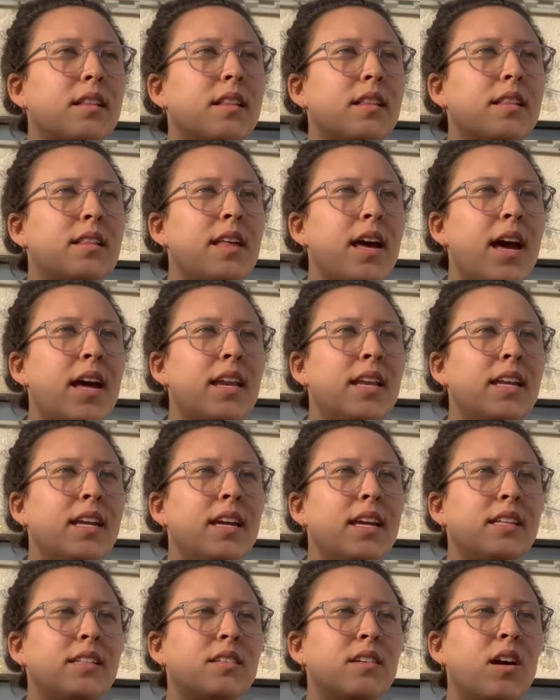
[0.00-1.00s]
that
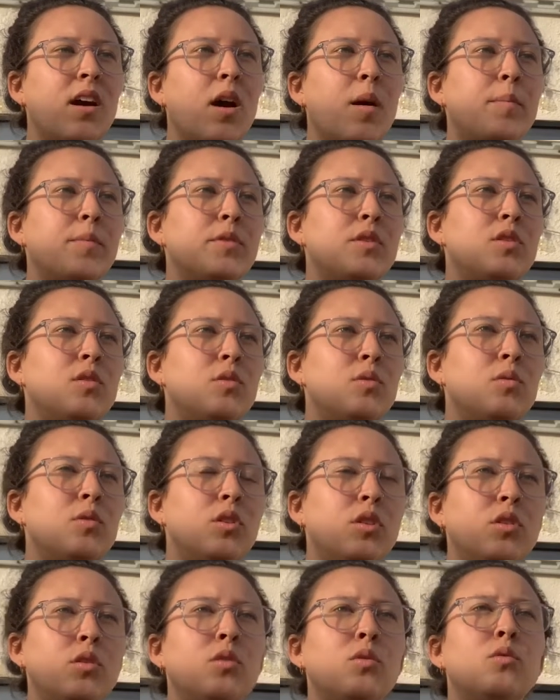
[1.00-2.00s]
it's up to
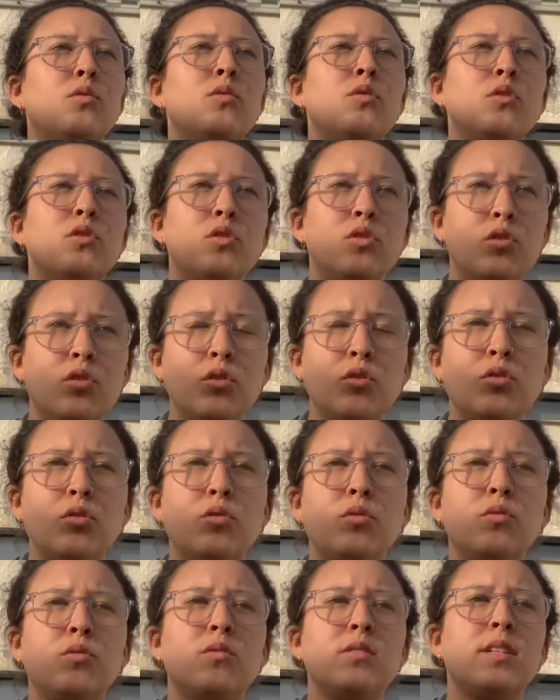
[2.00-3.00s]
you to
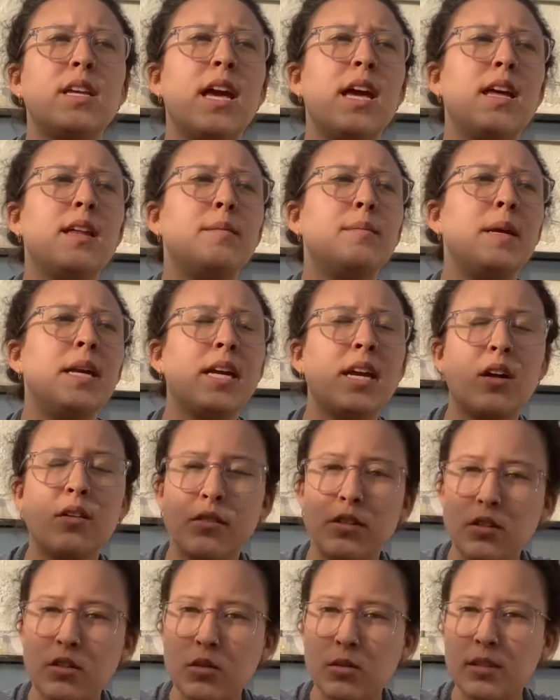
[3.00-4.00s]
choose and make
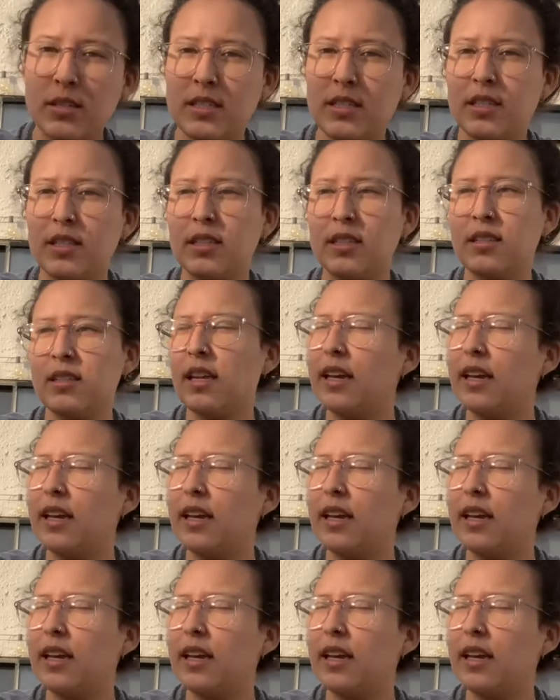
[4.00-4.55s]
healthy choices.